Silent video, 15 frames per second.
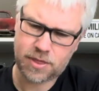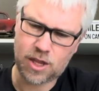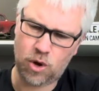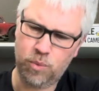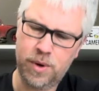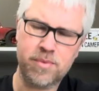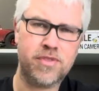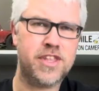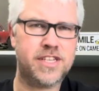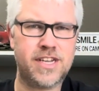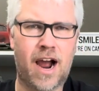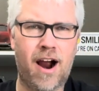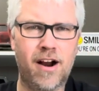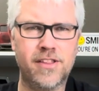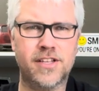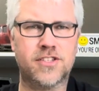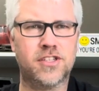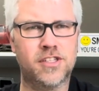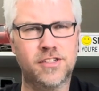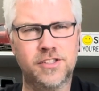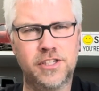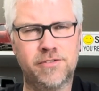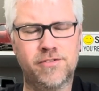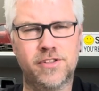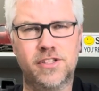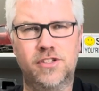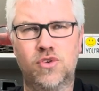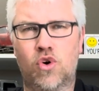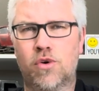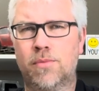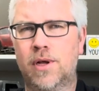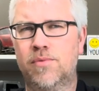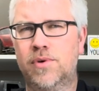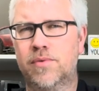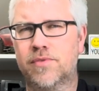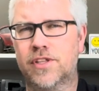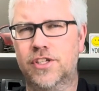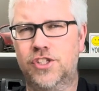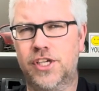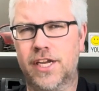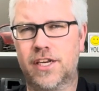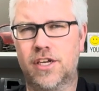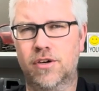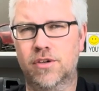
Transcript: Went with a tire that's a little different than normal. I went with a Jetco